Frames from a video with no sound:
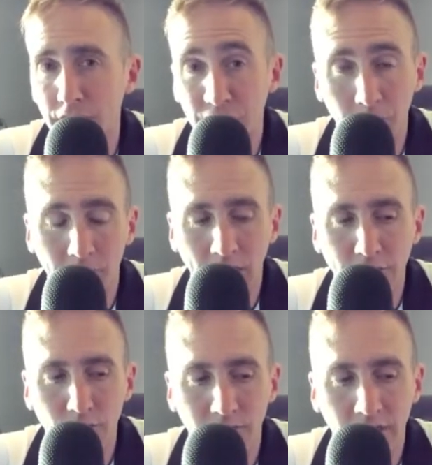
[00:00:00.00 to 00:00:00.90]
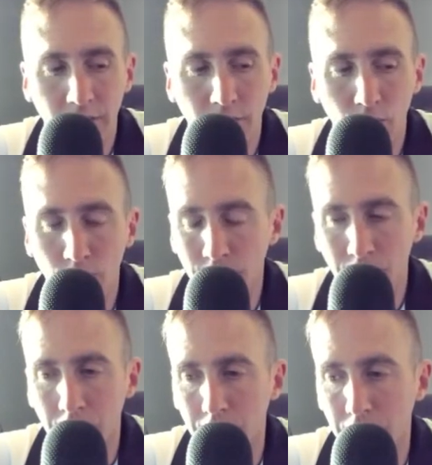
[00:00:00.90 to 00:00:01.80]
supervisor vehicle
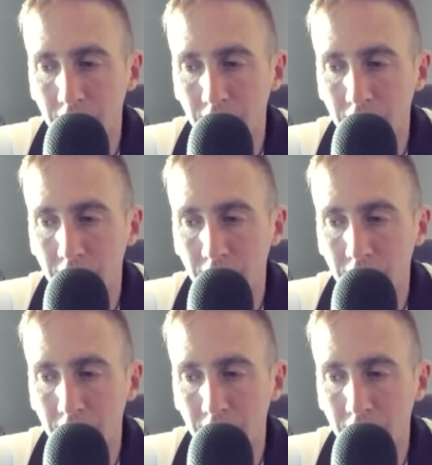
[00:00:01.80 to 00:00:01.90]
for